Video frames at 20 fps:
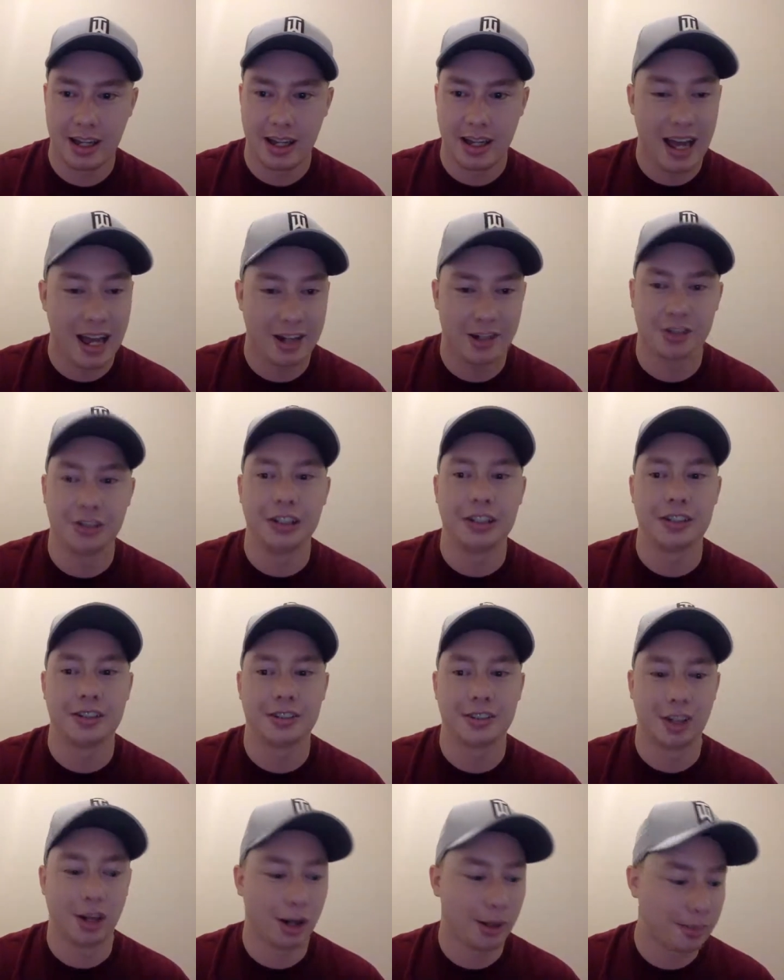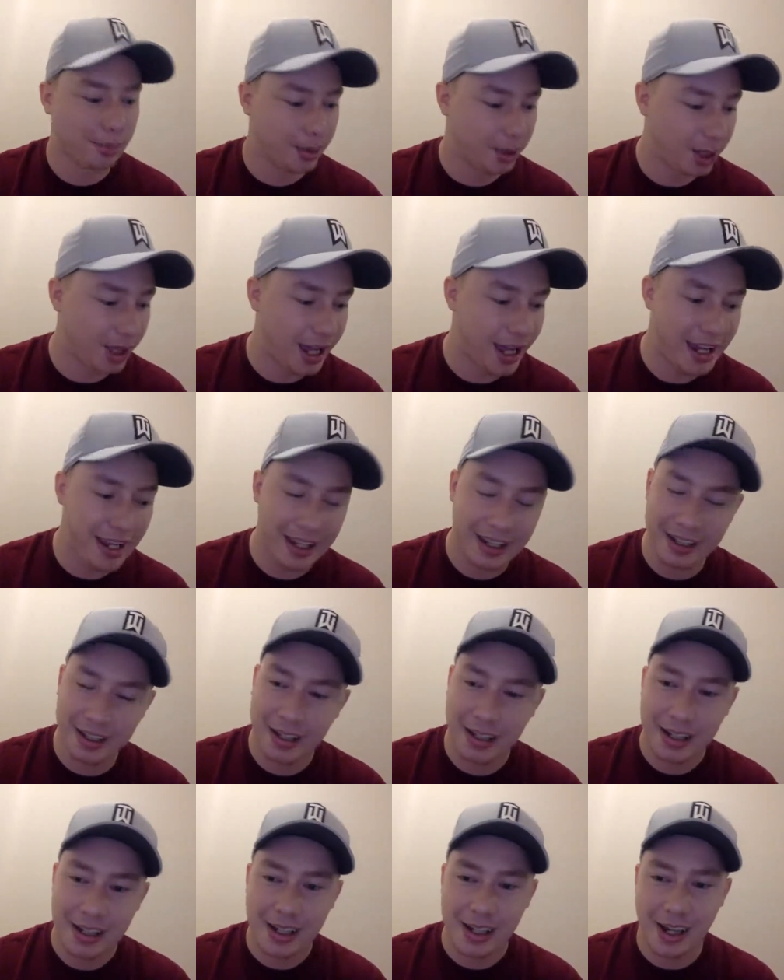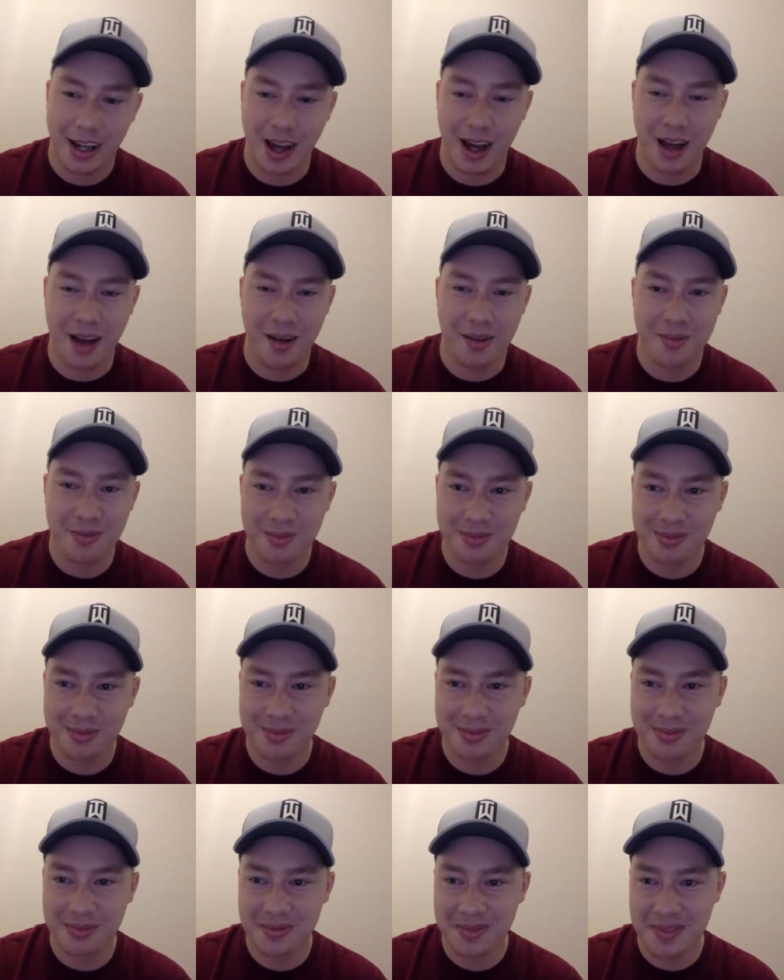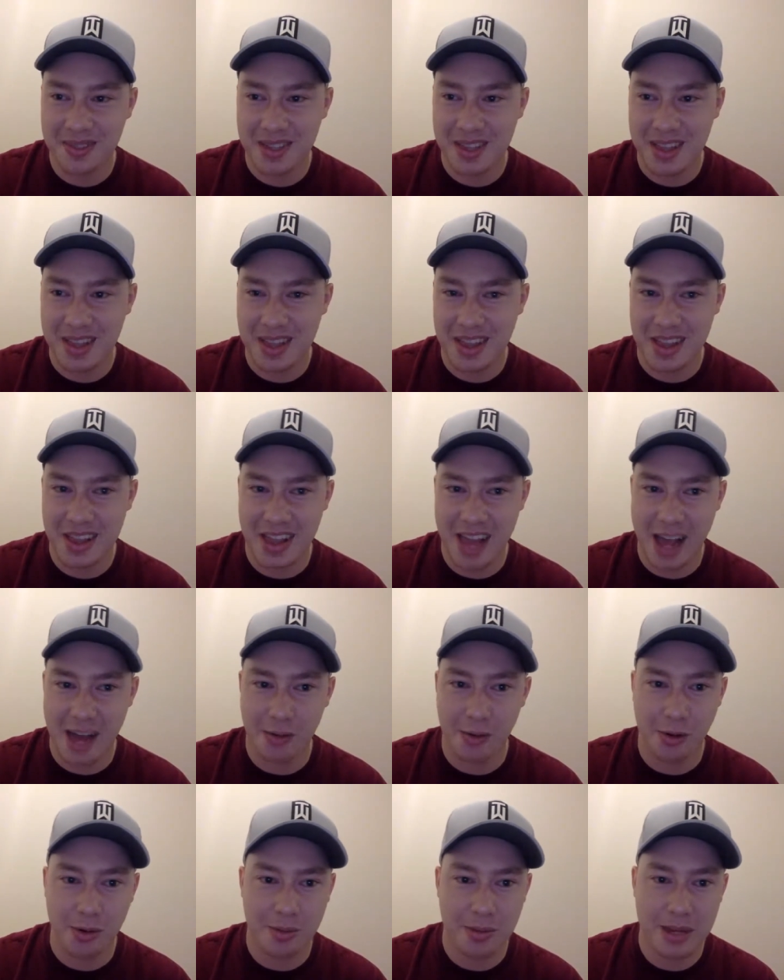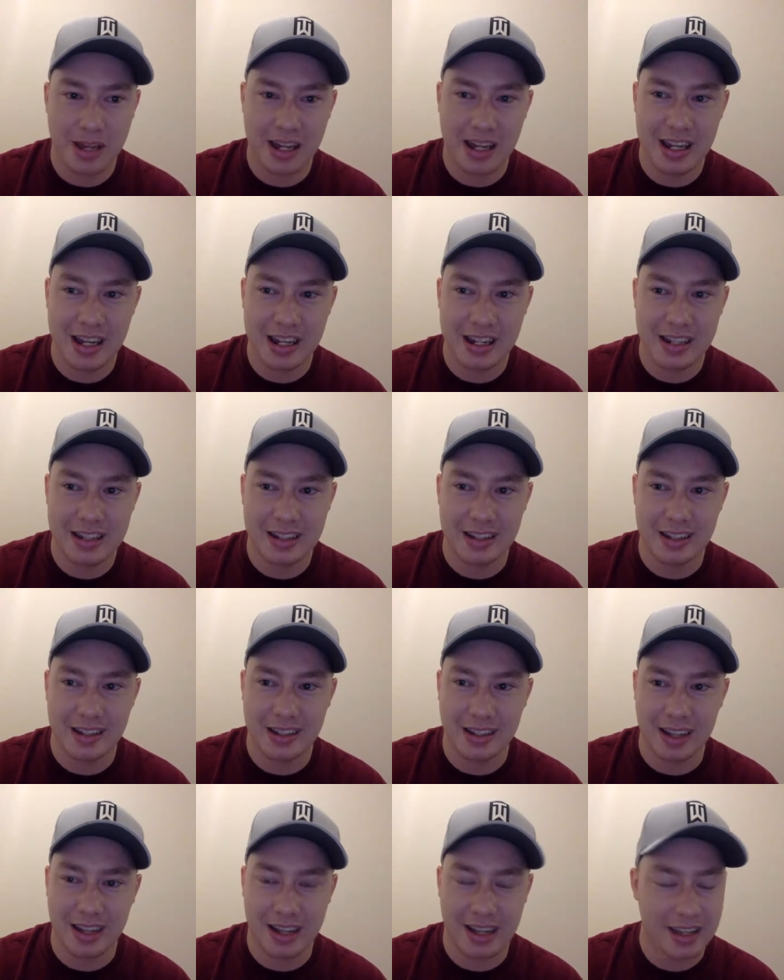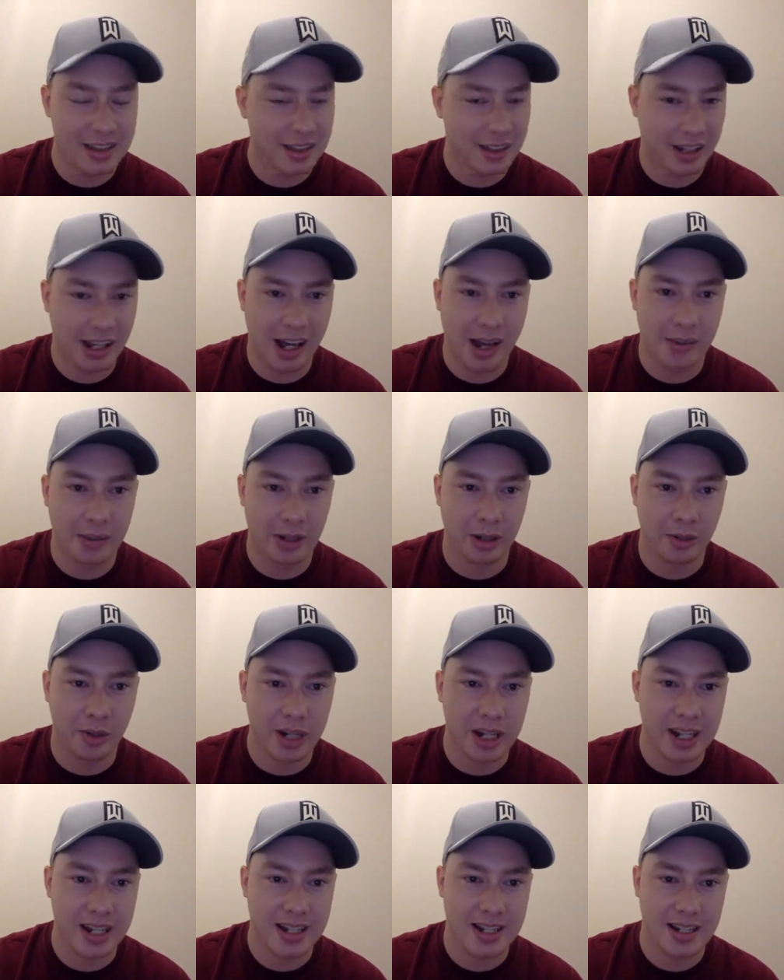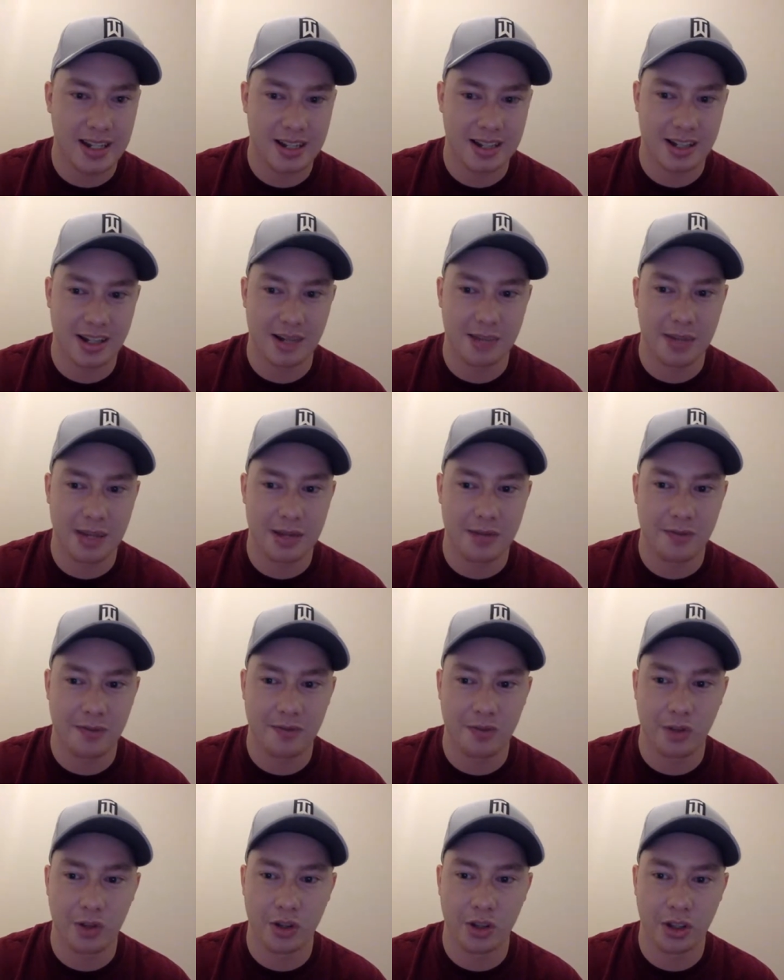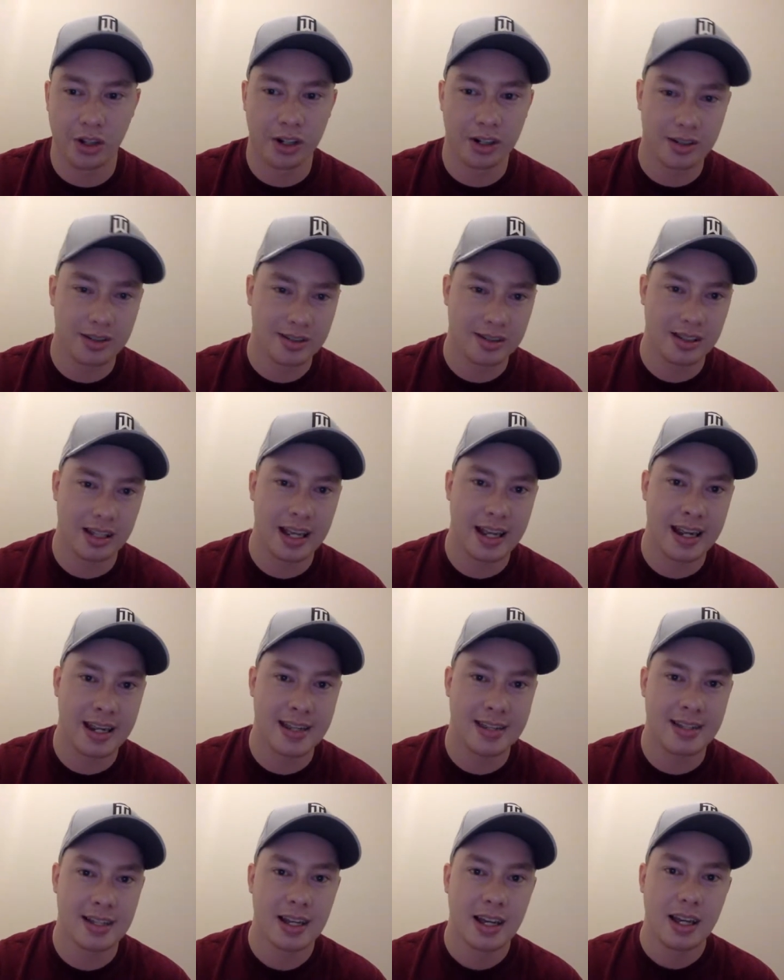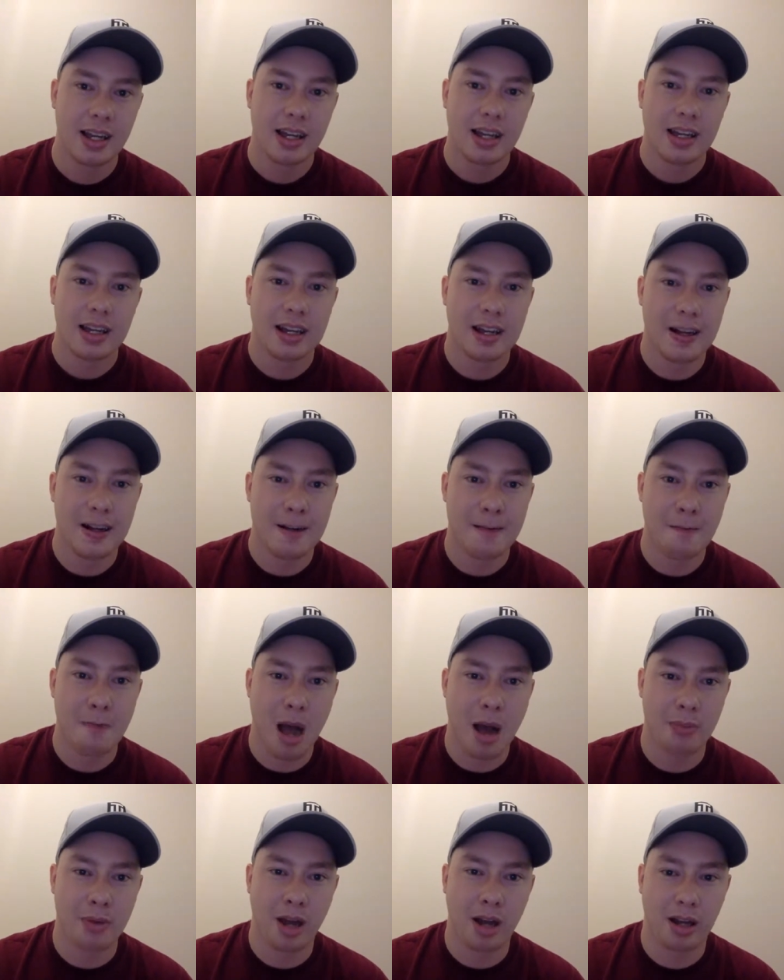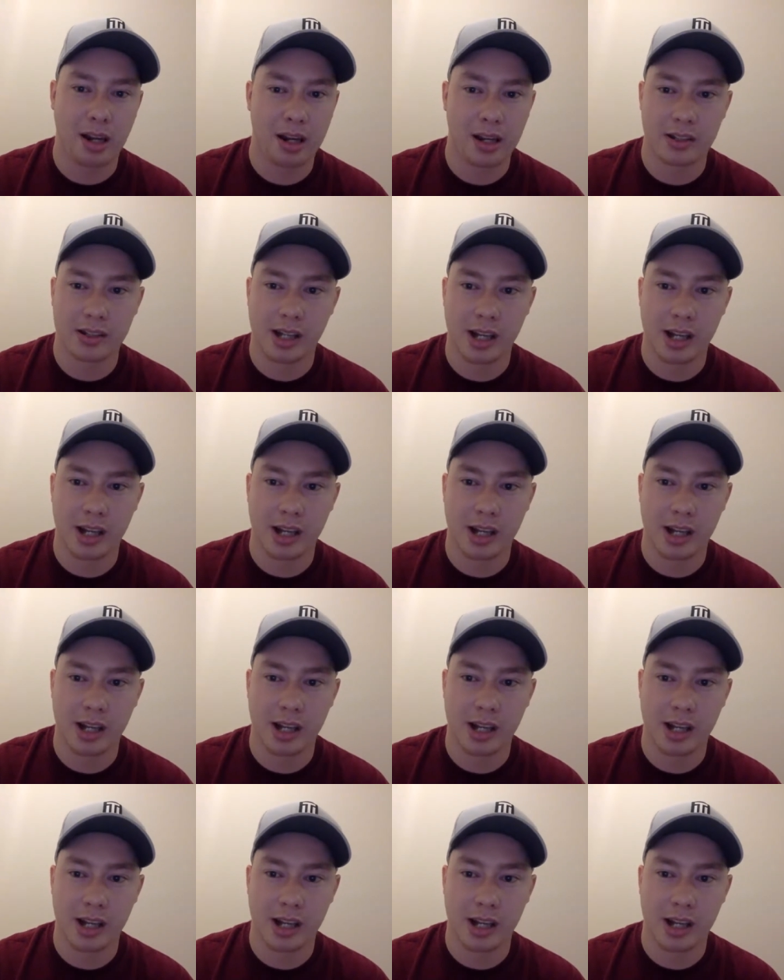actually start playing. That will be in the coming weeks. It's going to be fuller slates. I'm not going to